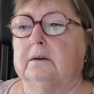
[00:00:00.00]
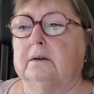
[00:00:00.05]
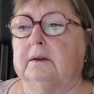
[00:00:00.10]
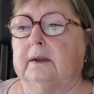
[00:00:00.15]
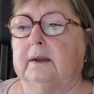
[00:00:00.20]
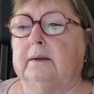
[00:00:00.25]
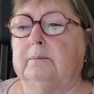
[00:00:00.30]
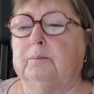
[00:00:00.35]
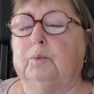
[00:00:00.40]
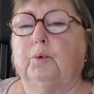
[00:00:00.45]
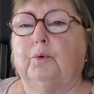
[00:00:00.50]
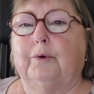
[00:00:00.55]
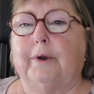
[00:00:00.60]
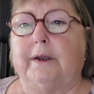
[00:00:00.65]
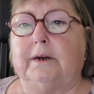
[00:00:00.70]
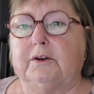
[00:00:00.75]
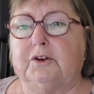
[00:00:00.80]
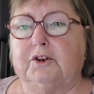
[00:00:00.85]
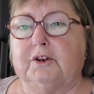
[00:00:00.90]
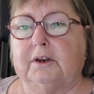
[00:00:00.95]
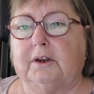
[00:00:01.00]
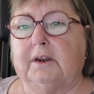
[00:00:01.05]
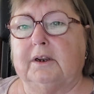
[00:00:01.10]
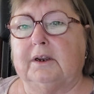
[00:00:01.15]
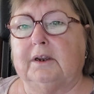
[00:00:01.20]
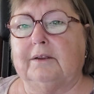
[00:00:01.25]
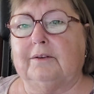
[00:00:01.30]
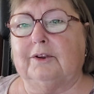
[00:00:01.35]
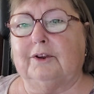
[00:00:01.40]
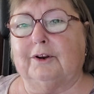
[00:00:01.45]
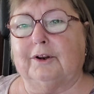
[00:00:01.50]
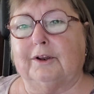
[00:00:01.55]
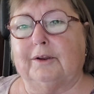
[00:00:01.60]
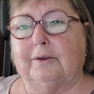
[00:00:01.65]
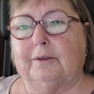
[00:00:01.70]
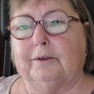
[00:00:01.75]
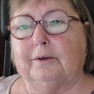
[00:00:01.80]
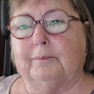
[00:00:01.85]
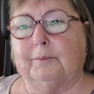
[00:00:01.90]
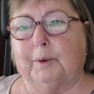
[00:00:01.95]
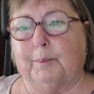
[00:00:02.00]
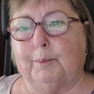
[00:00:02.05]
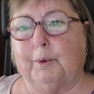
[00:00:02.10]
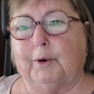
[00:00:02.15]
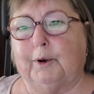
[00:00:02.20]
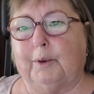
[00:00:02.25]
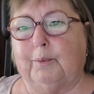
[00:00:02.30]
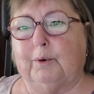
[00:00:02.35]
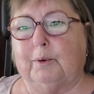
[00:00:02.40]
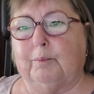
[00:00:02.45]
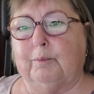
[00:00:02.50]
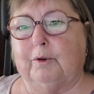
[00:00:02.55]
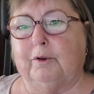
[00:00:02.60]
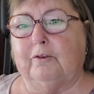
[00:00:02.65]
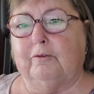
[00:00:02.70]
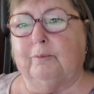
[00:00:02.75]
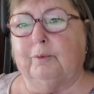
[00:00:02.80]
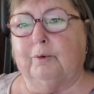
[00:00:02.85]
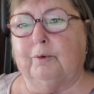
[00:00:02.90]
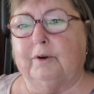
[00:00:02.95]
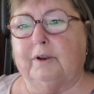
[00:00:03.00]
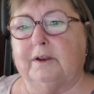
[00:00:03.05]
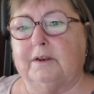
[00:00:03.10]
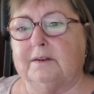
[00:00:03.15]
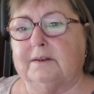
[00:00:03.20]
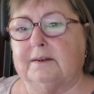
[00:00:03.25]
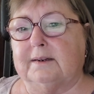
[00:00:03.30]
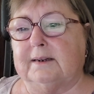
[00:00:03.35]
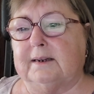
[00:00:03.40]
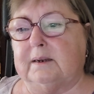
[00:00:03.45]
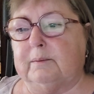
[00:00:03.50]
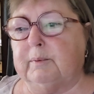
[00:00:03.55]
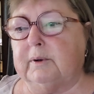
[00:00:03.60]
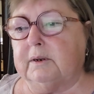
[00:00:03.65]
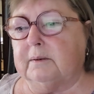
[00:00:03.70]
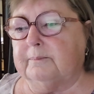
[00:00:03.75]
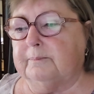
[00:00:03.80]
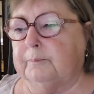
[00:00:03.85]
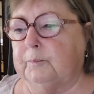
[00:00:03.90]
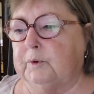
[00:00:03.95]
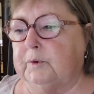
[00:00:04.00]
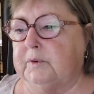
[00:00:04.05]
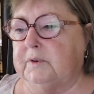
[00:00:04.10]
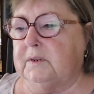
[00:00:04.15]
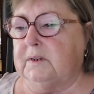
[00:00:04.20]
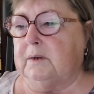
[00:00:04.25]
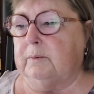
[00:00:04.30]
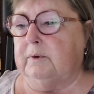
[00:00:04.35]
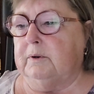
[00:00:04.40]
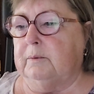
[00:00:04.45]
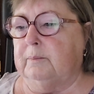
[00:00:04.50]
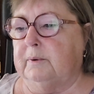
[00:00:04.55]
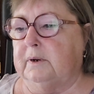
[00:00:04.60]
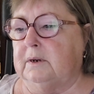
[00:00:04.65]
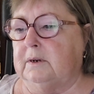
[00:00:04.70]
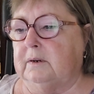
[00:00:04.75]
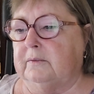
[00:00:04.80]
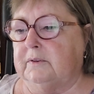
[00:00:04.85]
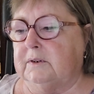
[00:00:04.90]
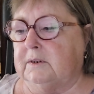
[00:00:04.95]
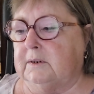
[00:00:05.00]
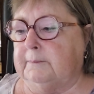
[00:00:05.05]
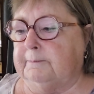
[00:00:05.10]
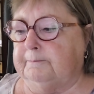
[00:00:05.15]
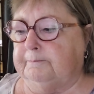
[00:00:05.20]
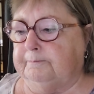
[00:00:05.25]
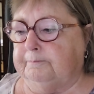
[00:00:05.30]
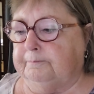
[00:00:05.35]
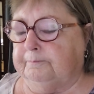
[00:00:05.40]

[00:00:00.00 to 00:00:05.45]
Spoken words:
had more energy, that my body would move more easily. But we'll see. We've got plenty of time.